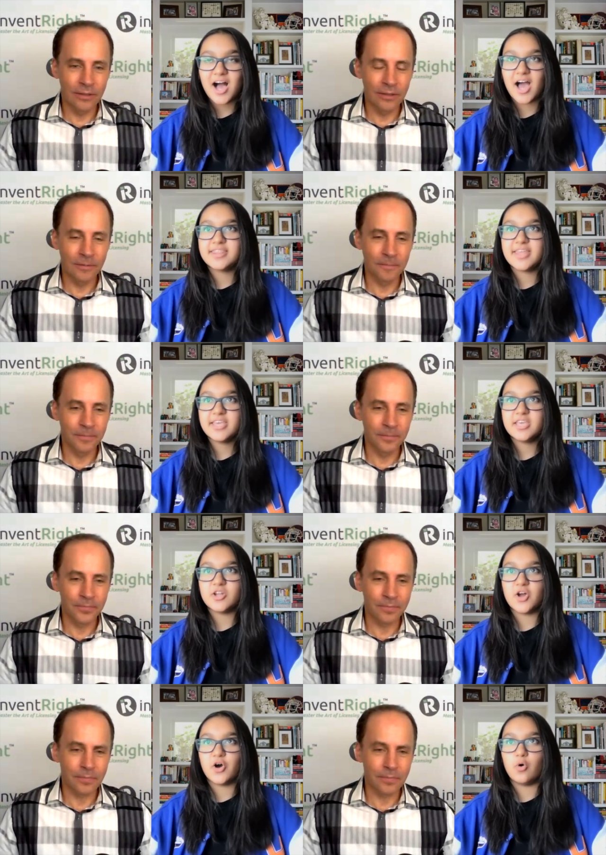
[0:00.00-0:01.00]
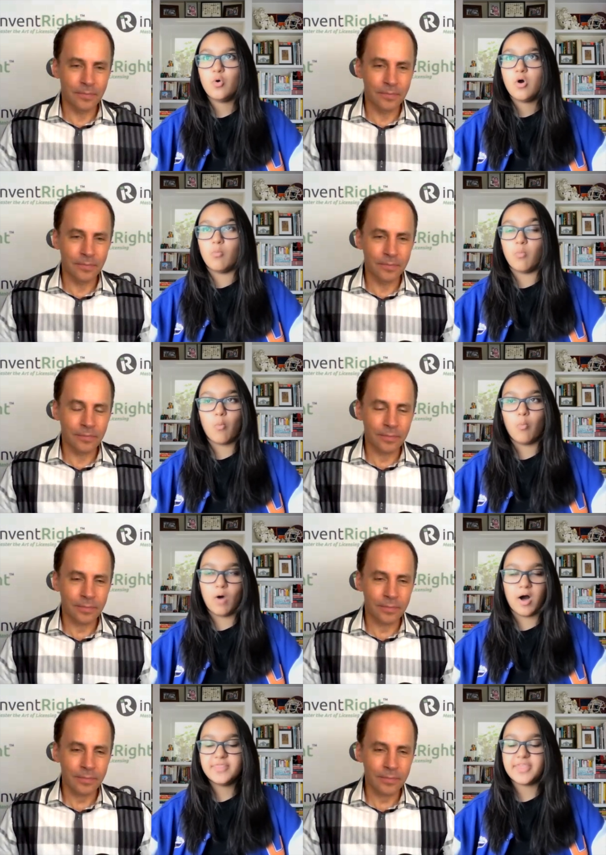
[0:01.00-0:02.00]
Speaker 1: I think, you know,
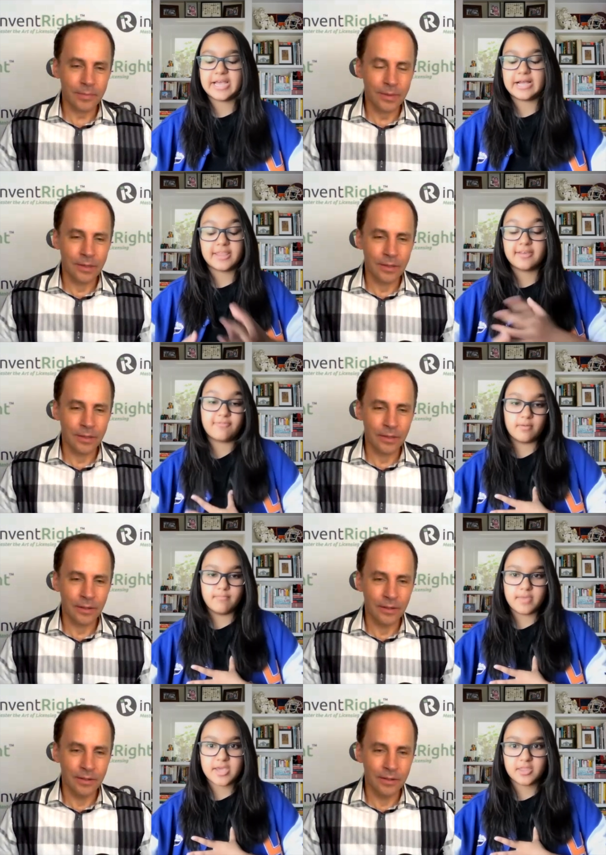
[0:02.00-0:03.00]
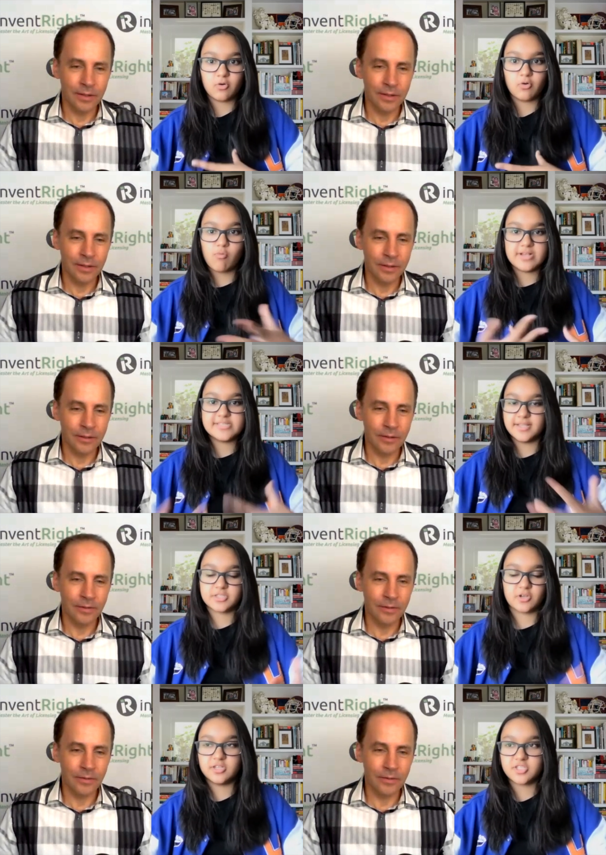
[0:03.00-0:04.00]
one thing, I think for me, the whole reason
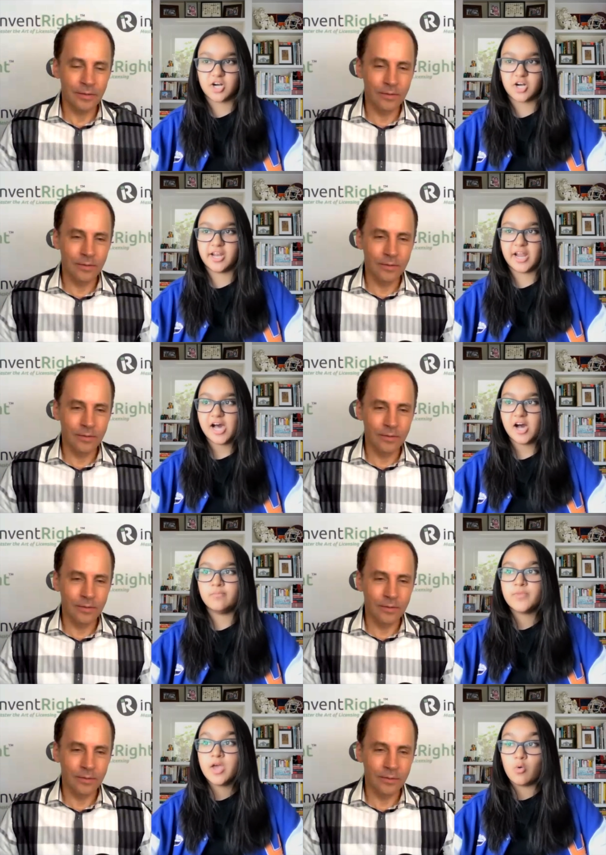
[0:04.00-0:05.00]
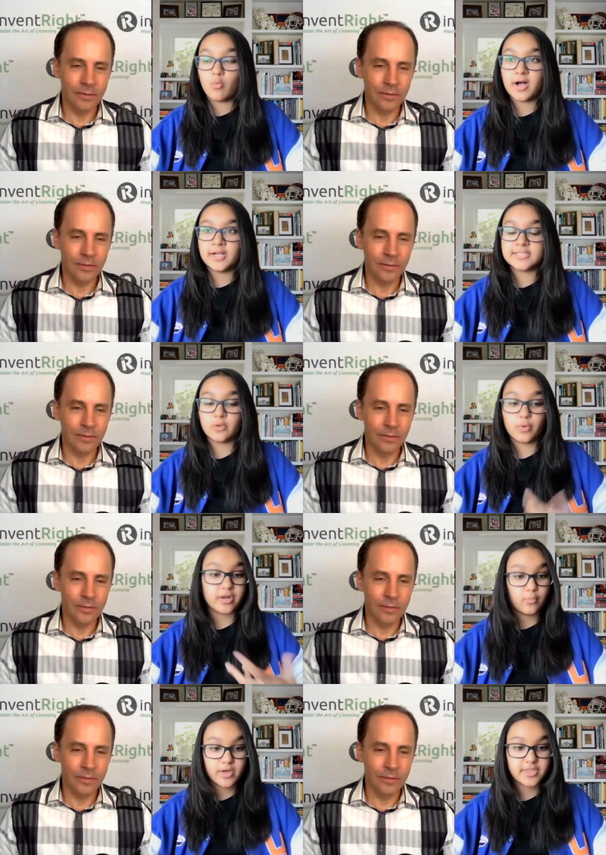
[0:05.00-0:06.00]
this all started out was, you
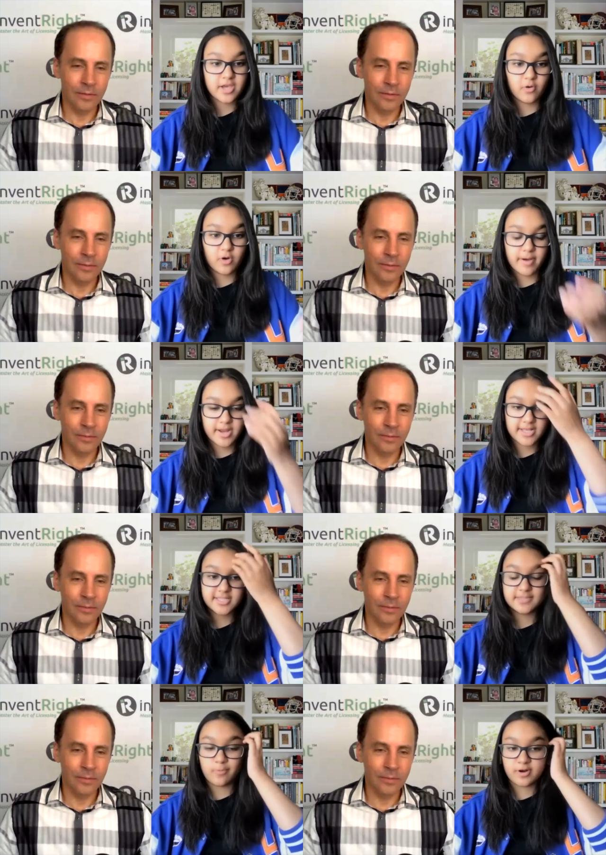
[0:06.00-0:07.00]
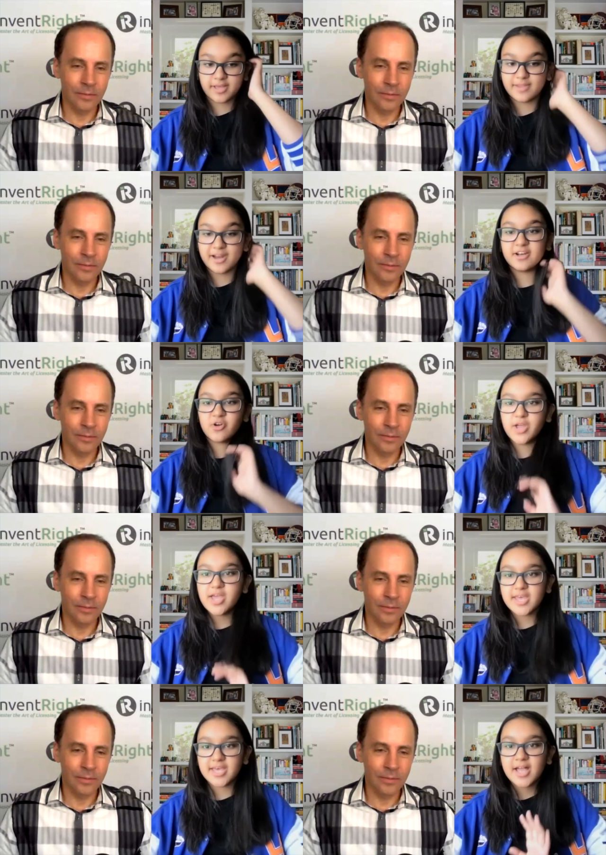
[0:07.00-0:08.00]
know, with Coder Bunnyz, this board game that I'd
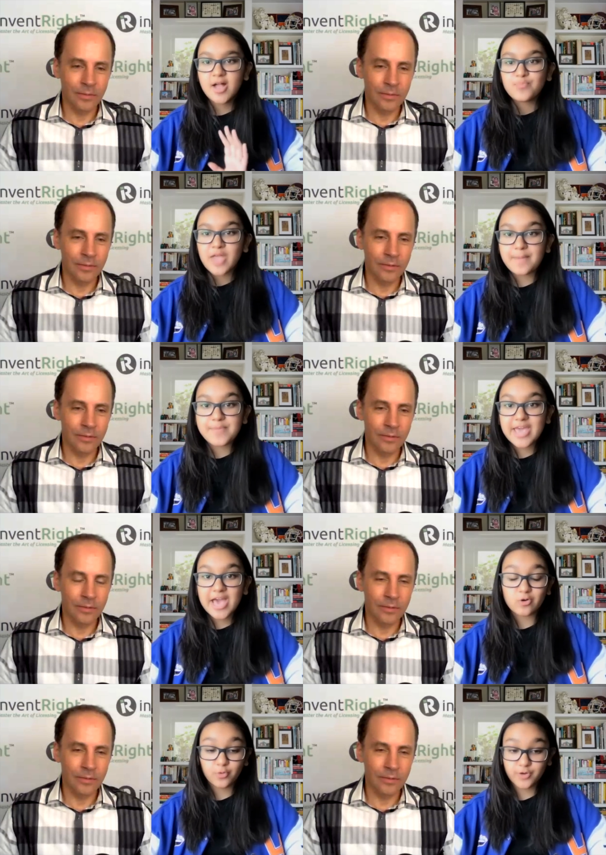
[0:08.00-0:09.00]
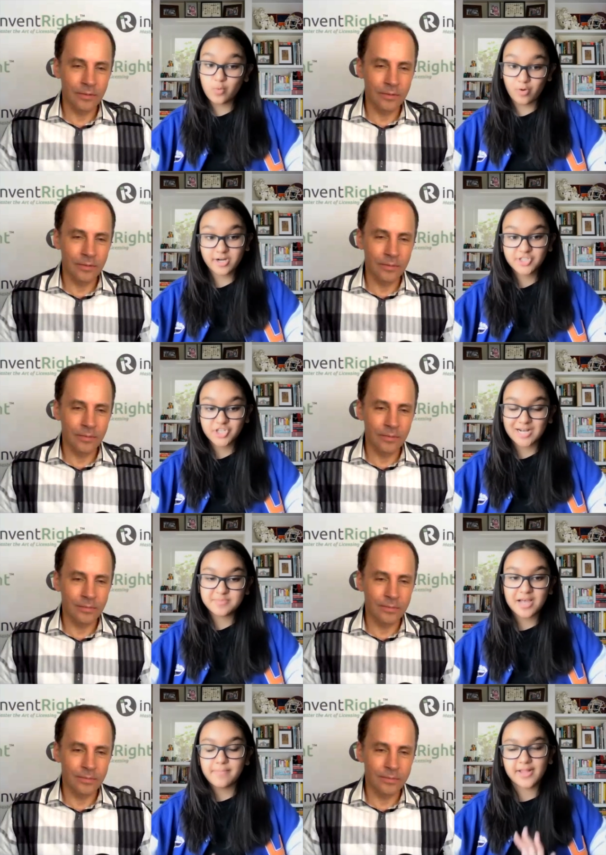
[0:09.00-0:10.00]
created, I began holding workshops
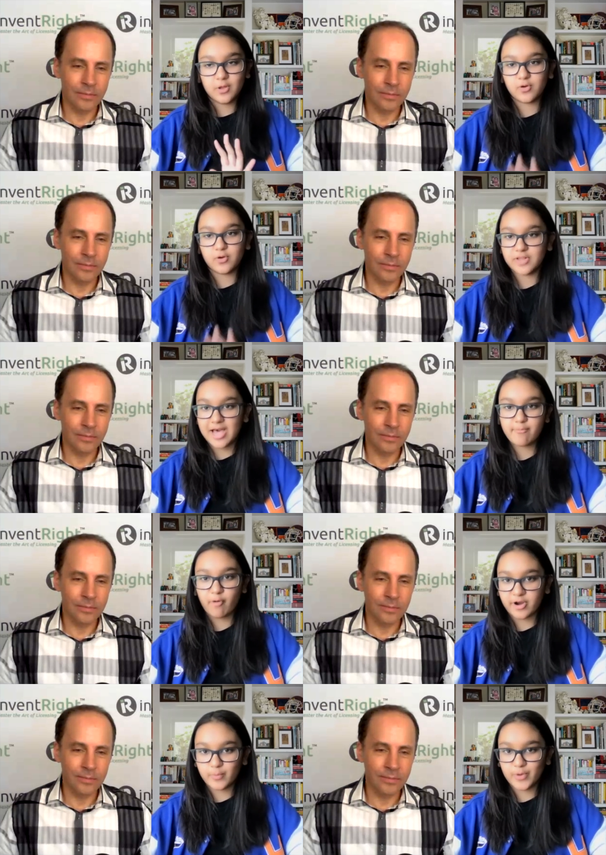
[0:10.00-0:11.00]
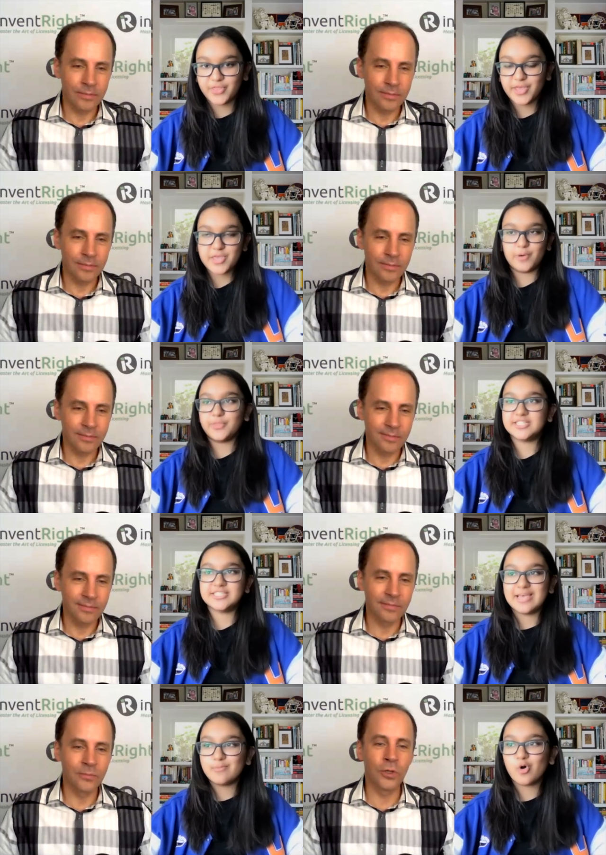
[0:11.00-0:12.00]
at my local library with it, you know, with the
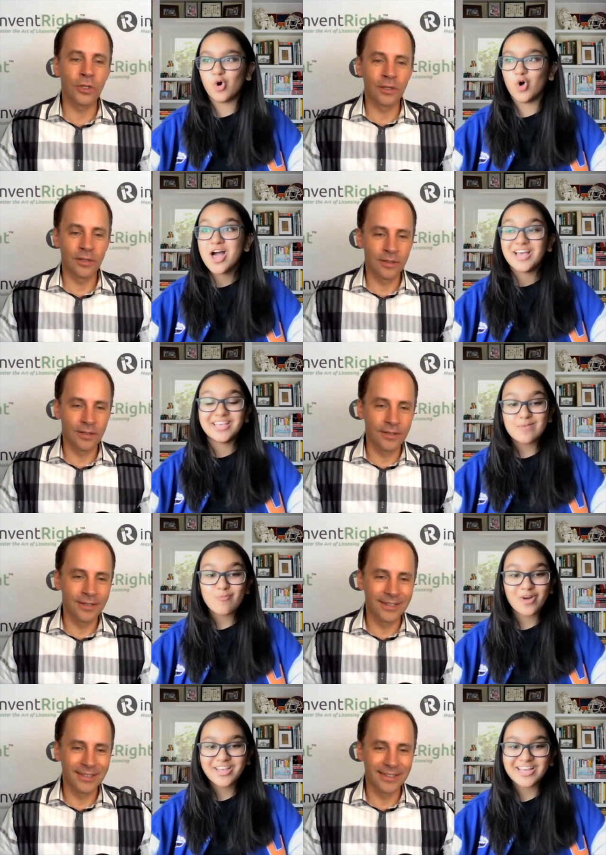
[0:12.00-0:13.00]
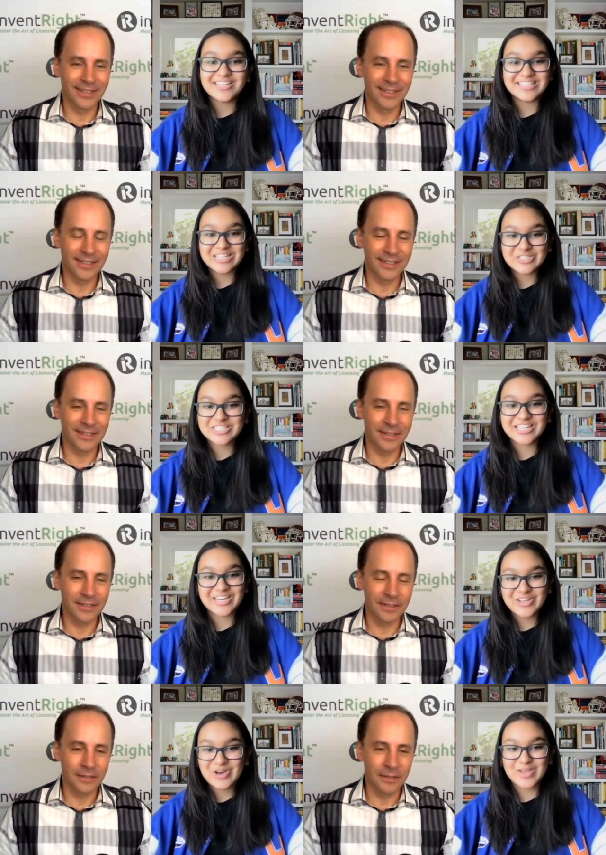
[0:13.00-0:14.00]
same goal, get more kids interested in
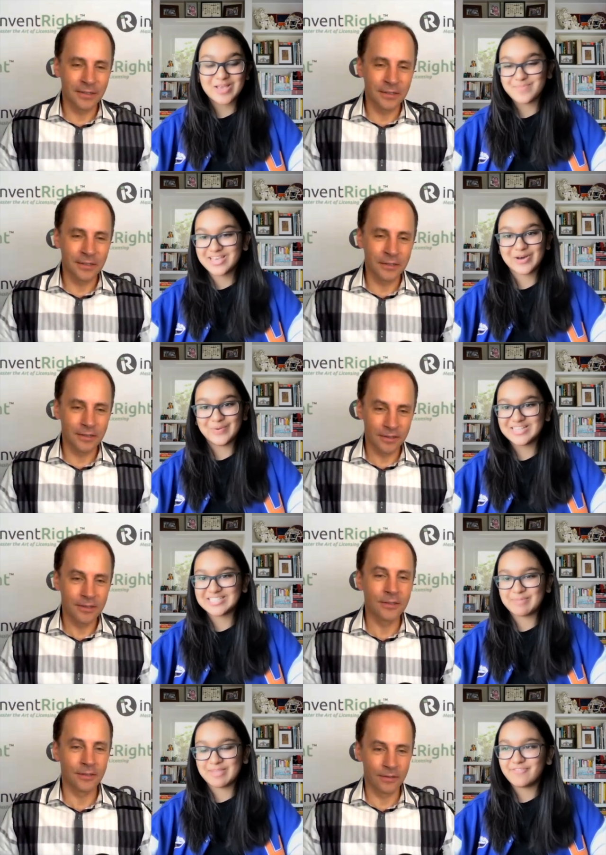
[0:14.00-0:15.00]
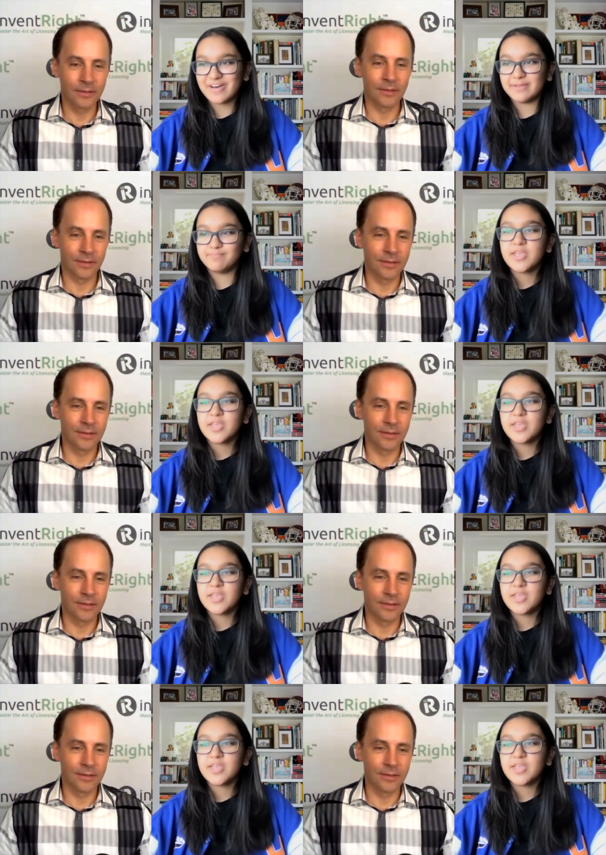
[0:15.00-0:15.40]
coding, make coding something fun.